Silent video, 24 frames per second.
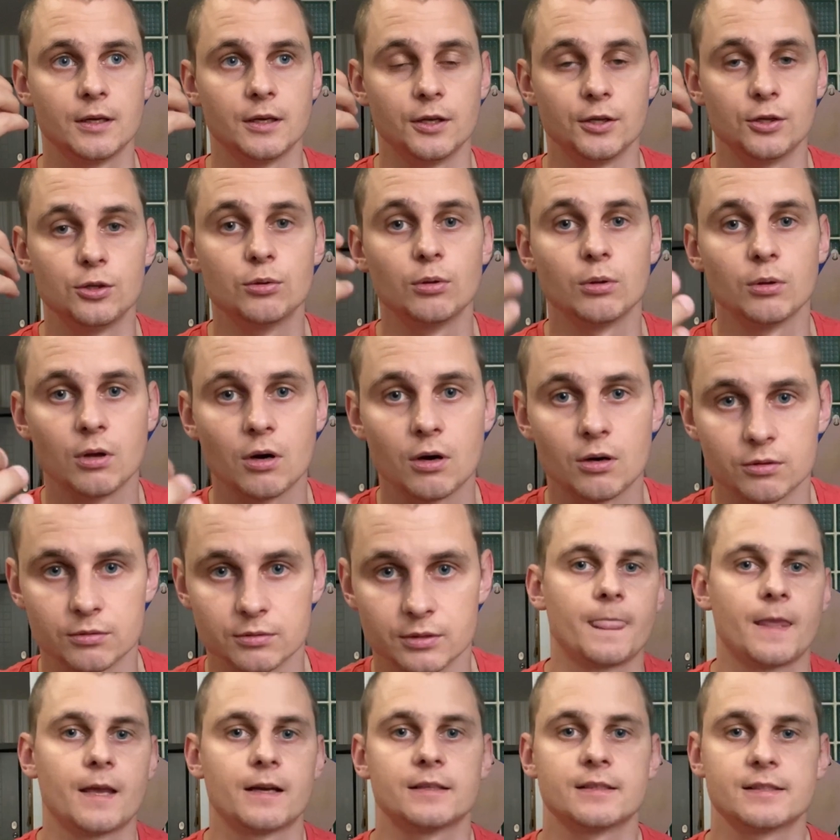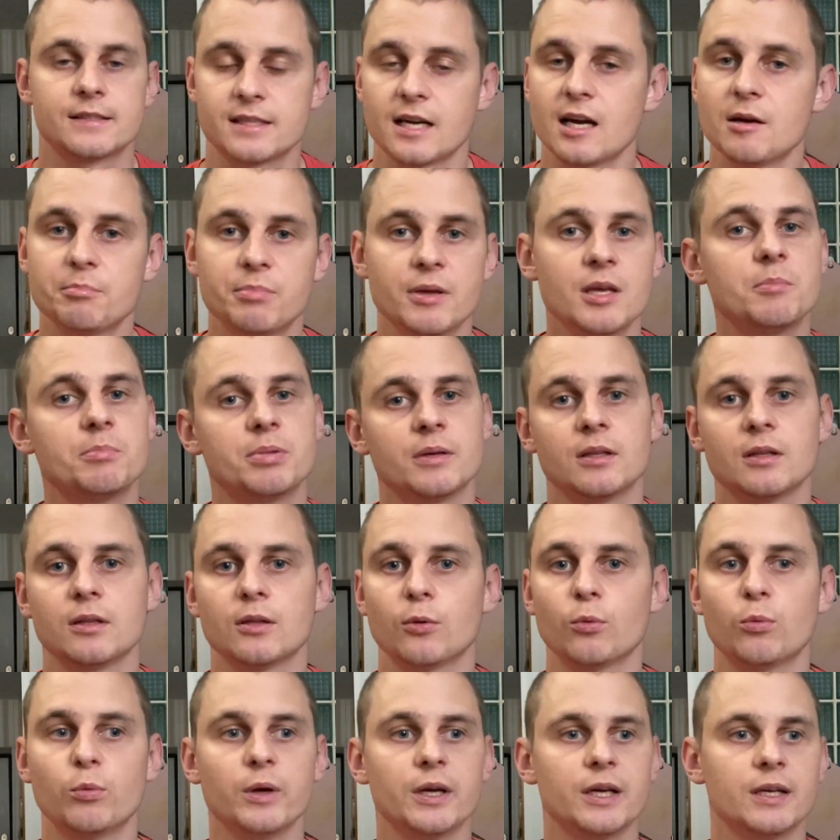learn. Some people
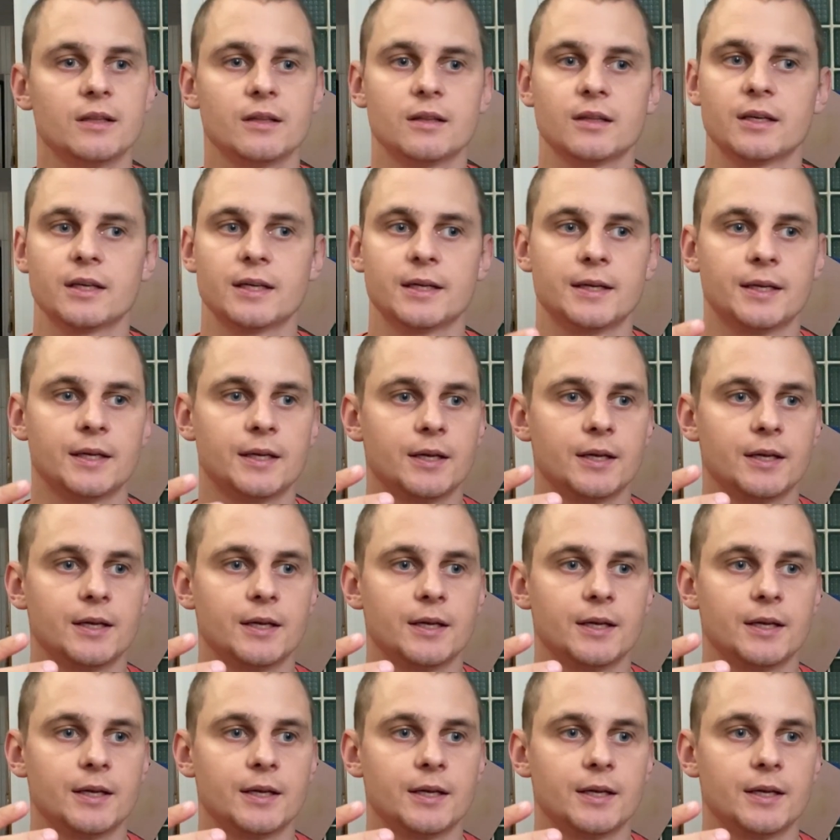will